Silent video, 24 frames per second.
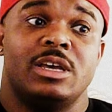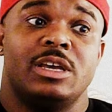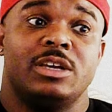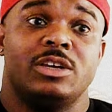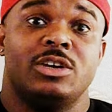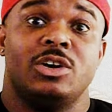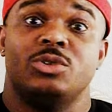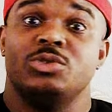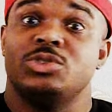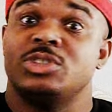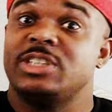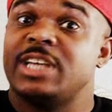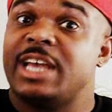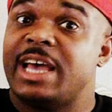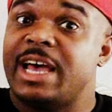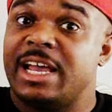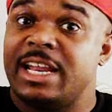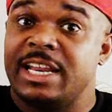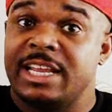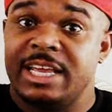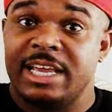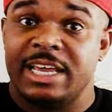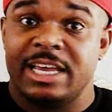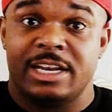and Coach
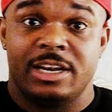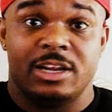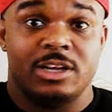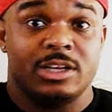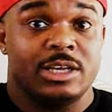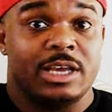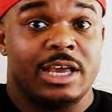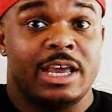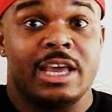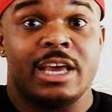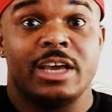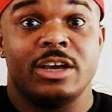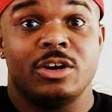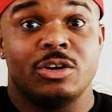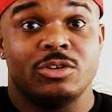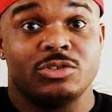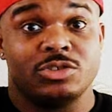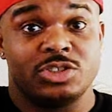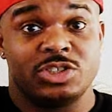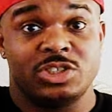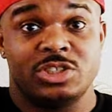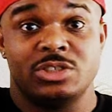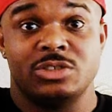Callahan and, and Coach